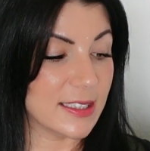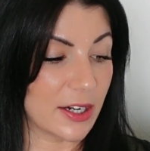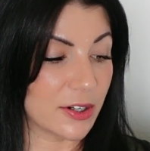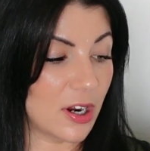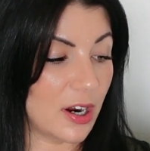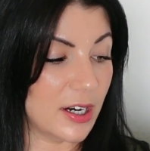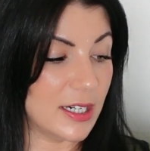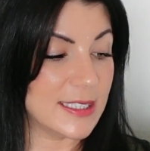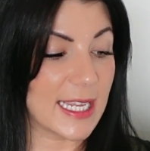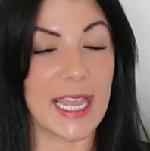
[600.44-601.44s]
letter
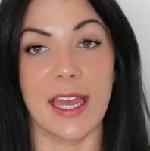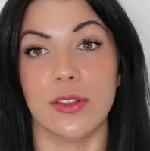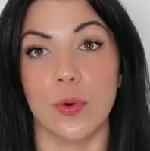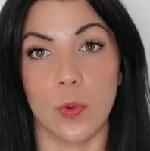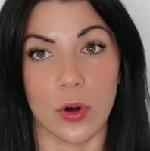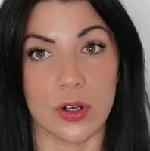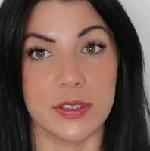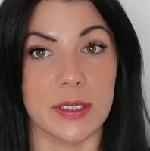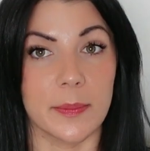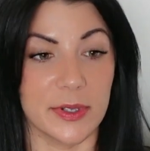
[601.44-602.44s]
cards and the
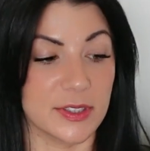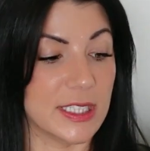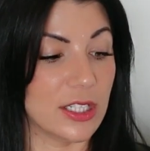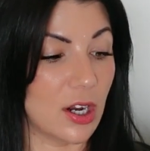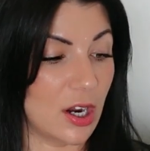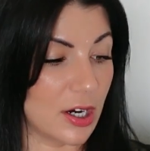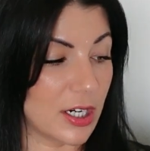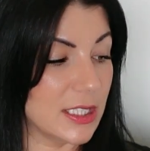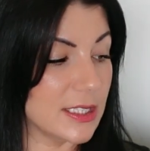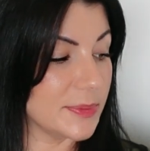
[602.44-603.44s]
world building
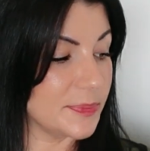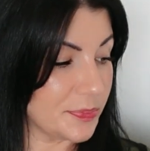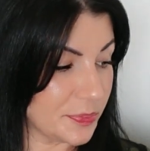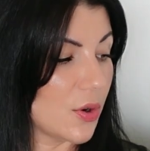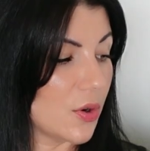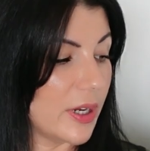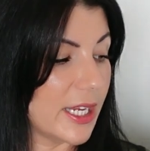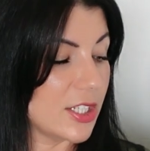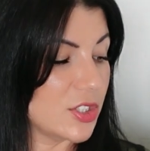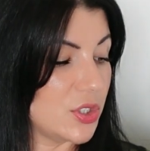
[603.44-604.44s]
cards. You're
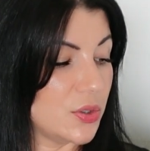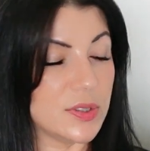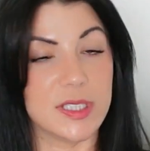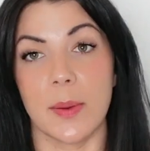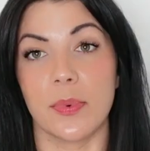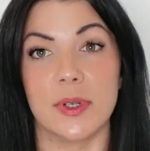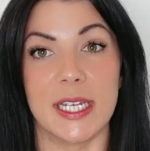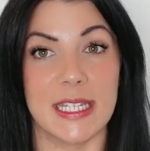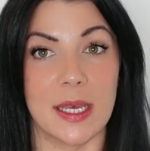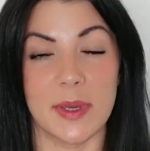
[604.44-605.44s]
going to
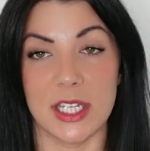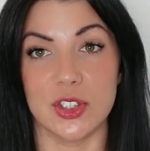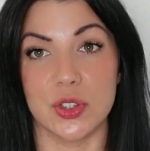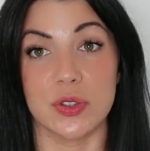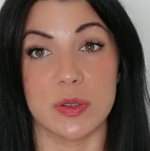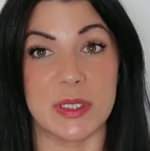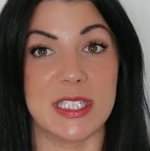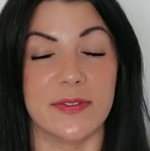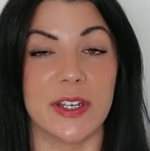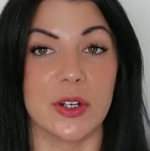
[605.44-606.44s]
separate them into
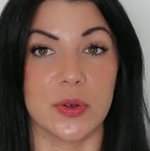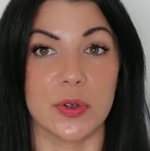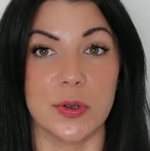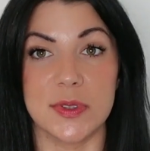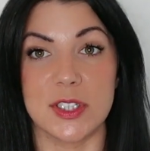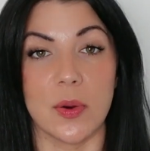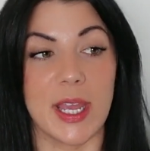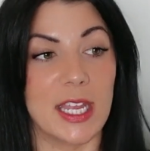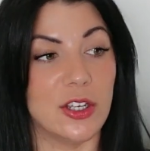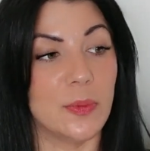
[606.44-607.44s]
specific groups. So
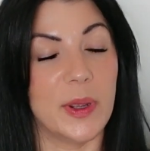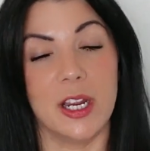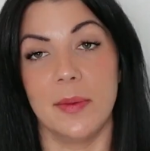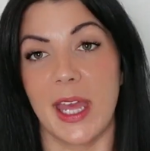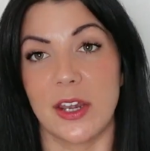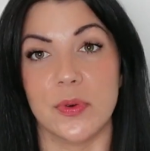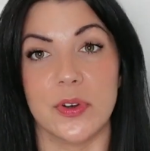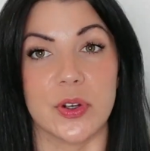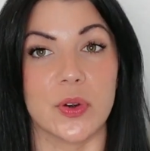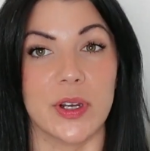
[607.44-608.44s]
in your parent manual,
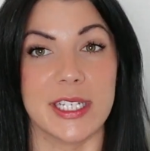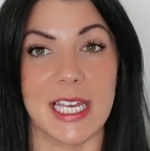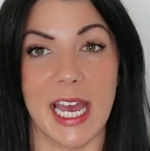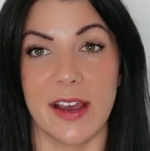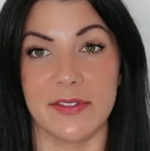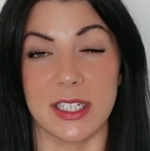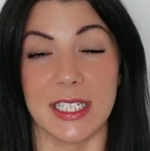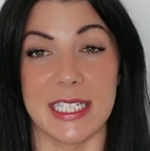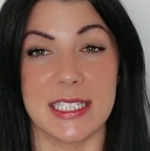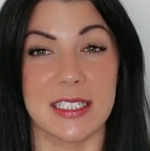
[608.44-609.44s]
you're going to have the
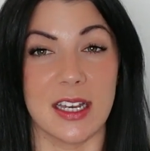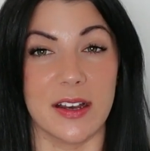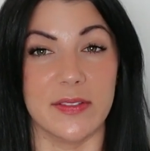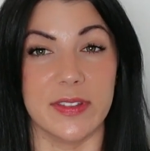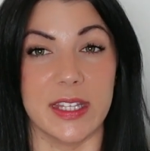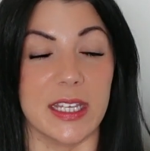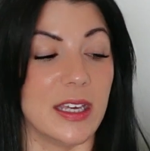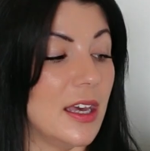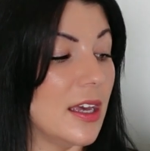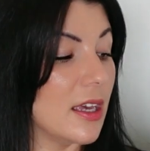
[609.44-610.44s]
list of
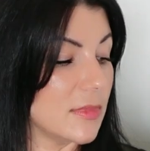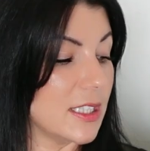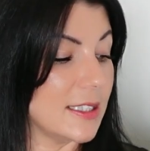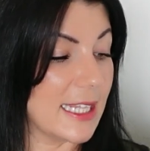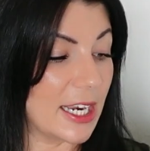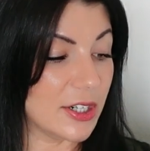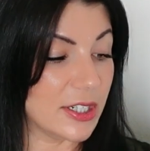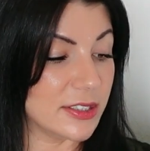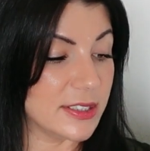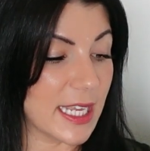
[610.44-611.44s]
the
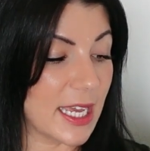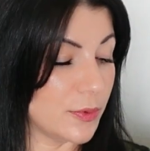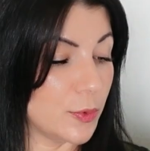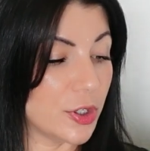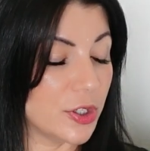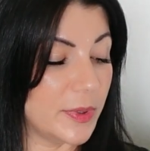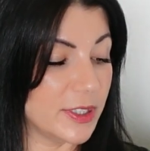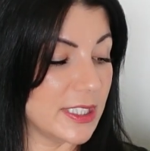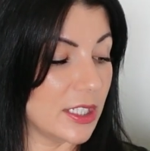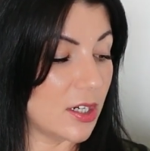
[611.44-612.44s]
letters and word
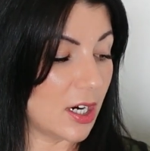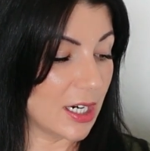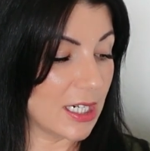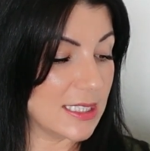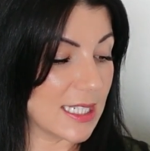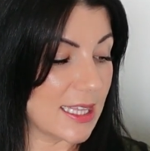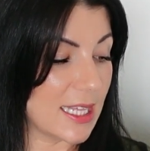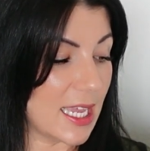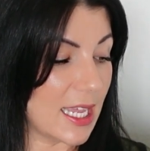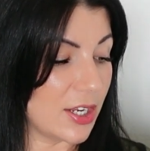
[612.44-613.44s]
building cards, and
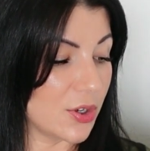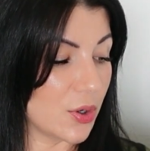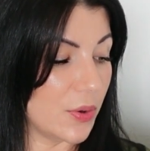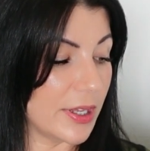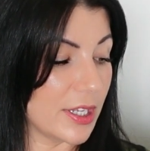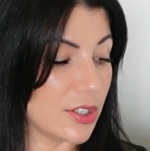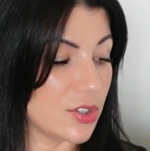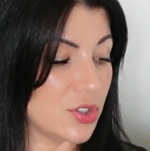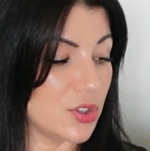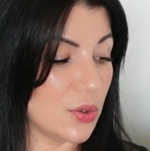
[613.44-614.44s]
then you're going
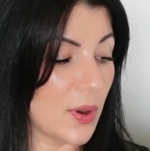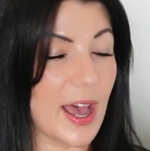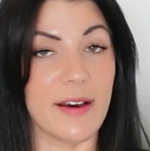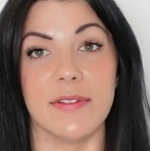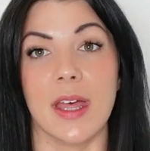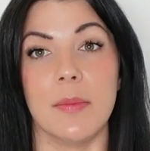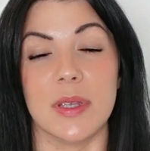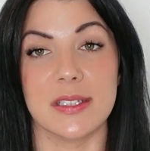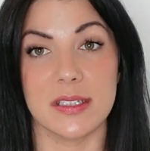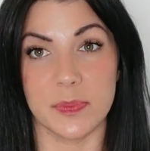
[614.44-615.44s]
to have them
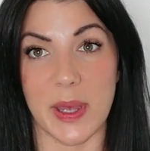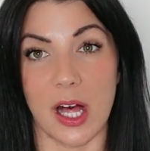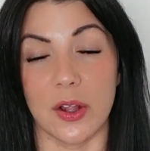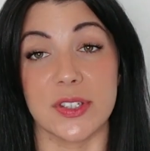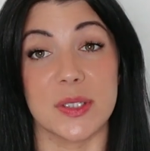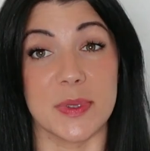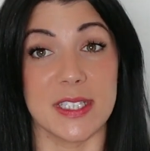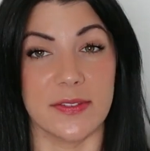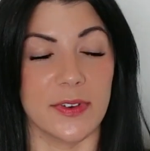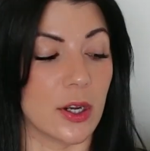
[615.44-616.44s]
spell
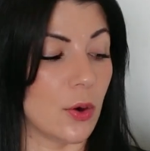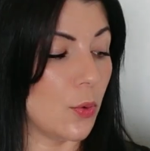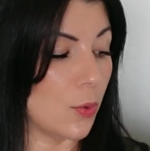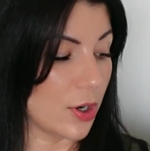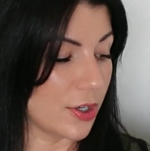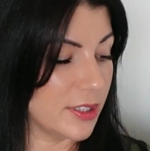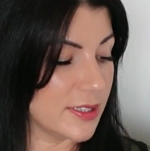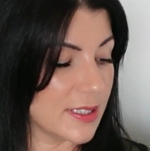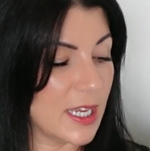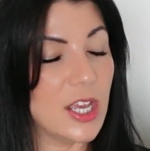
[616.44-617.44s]
specific
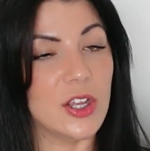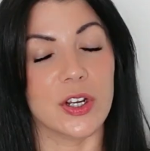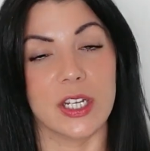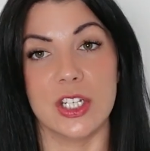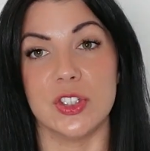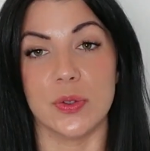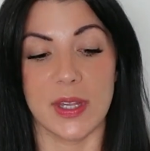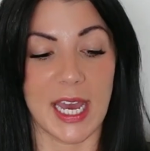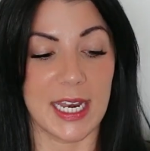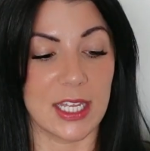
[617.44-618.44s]
words. You're going to do
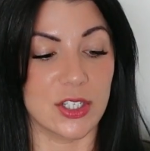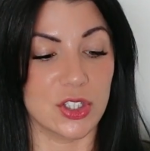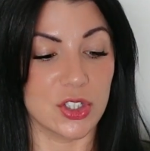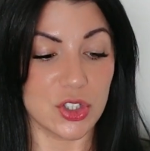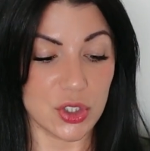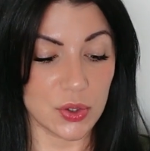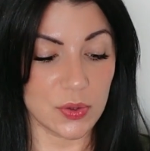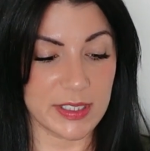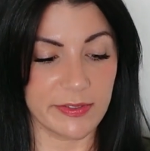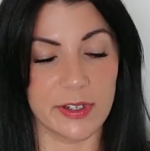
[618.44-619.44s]
that into
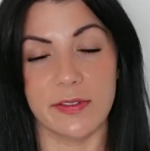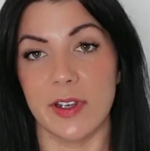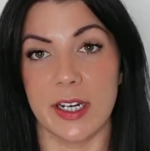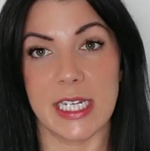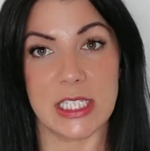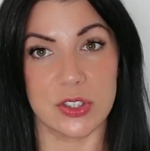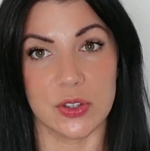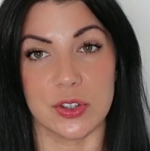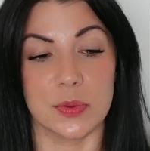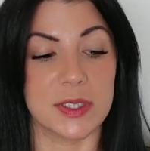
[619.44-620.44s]
2 different various
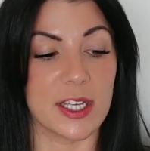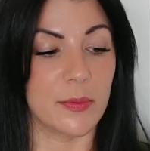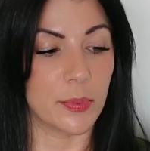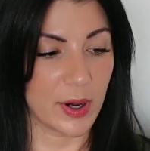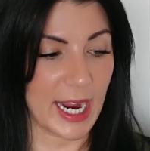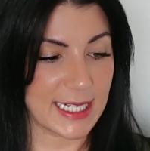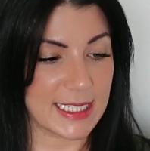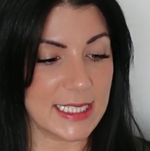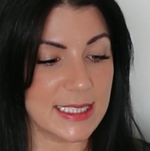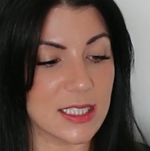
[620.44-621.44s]
groups of
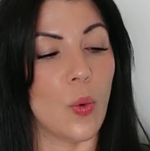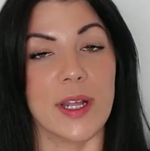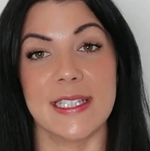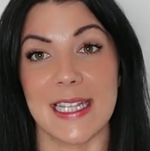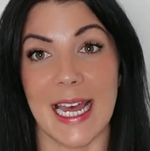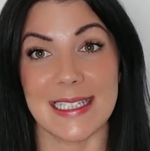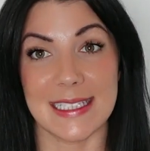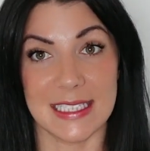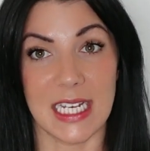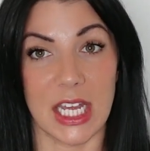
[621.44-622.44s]
practice. Once
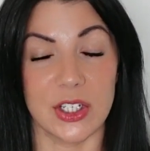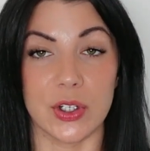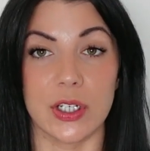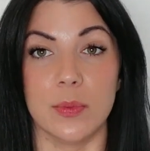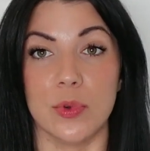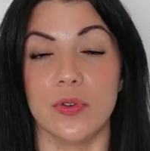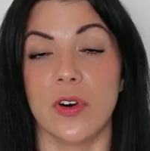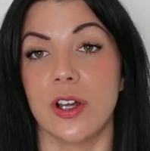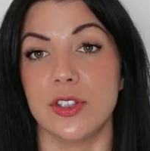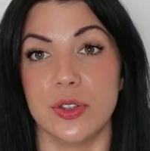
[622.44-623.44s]
that's done, you're going to move
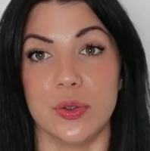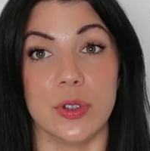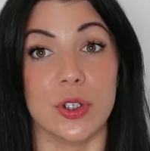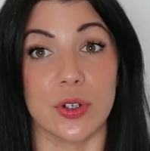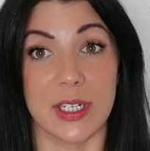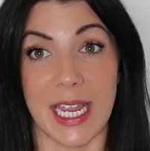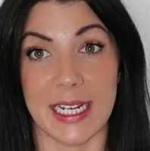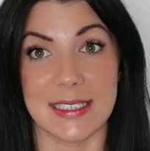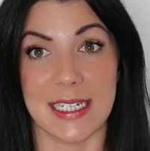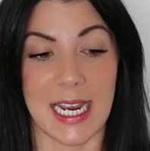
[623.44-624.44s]
on to your
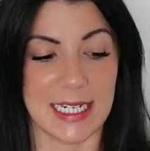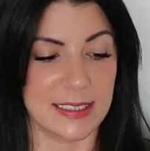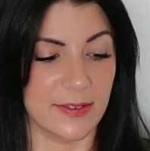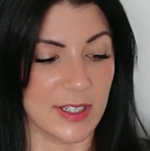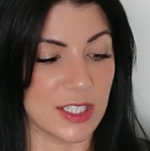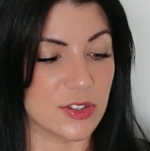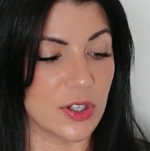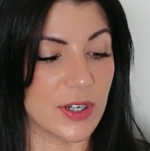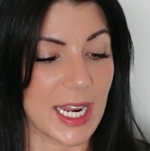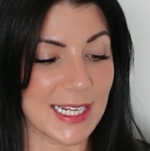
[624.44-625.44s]
next activity. So
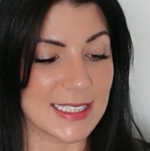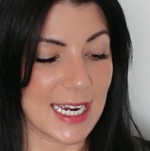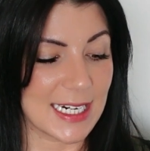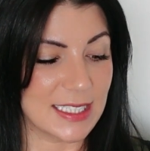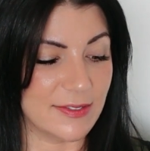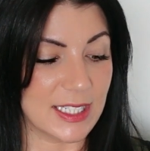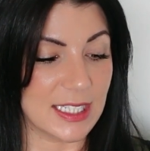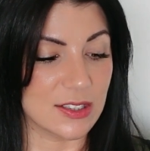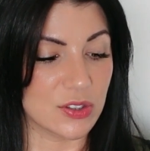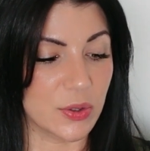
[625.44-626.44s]
your next
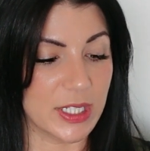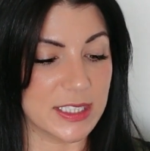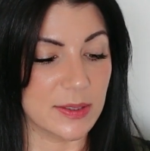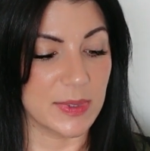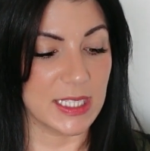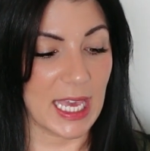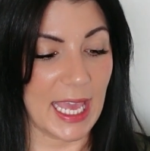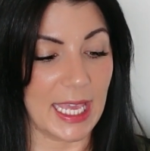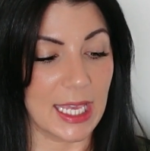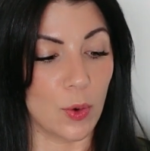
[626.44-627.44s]
activity is going to be
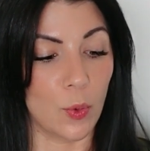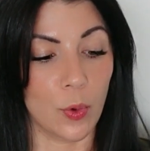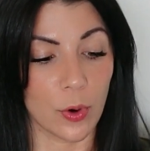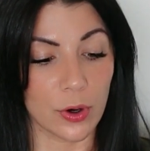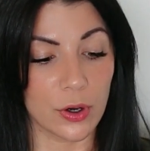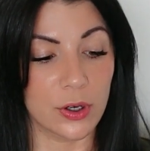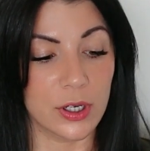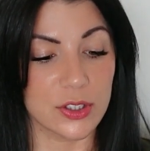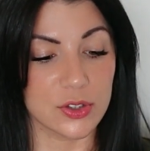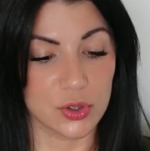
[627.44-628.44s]
a word
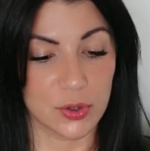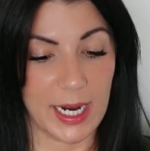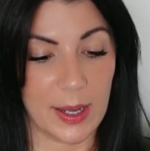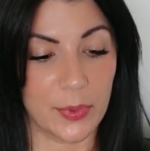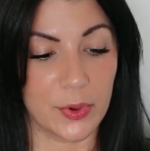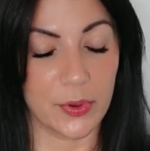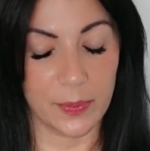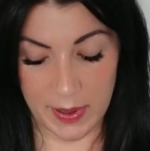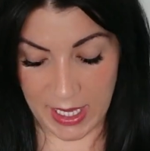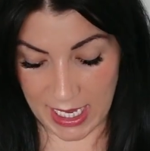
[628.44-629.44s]
scramble
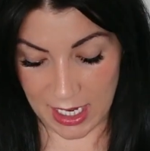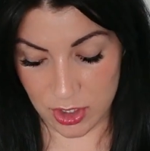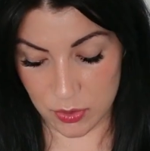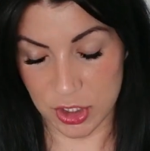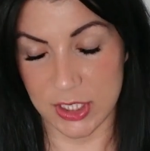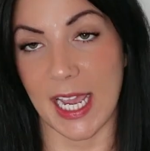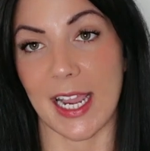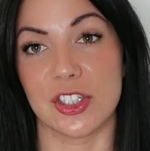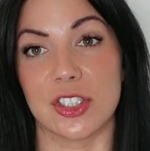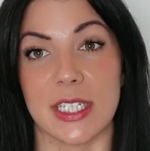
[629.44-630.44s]
page, which is
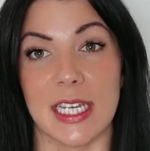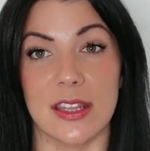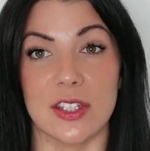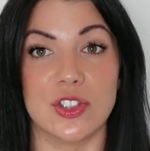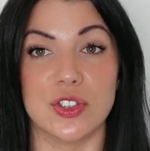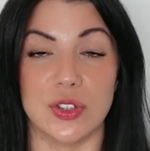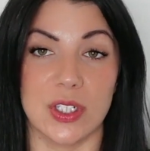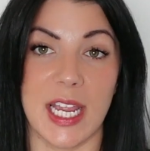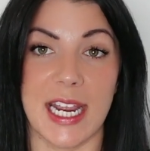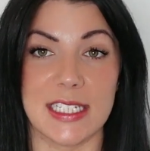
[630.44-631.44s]
actually in the
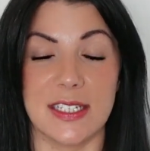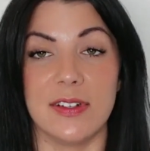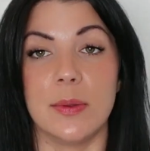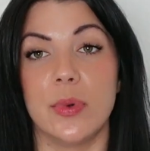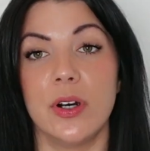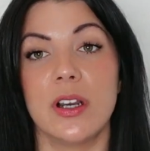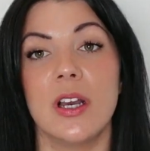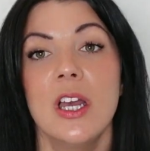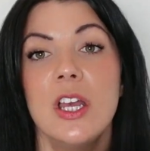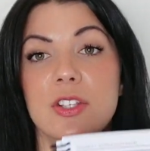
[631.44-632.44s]
student activity book.
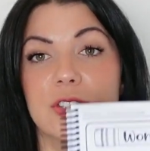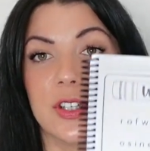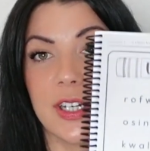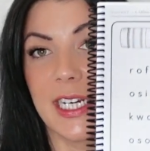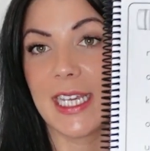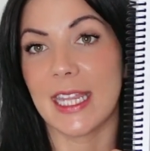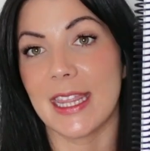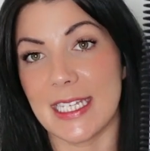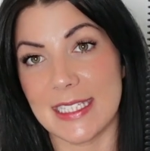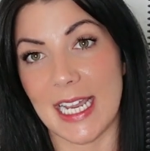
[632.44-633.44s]
So they're going to get
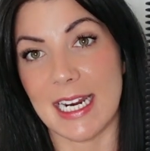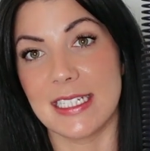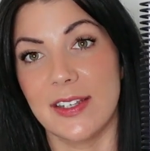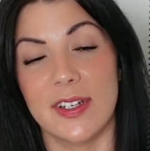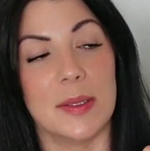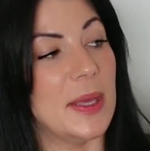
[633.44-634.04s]
this activity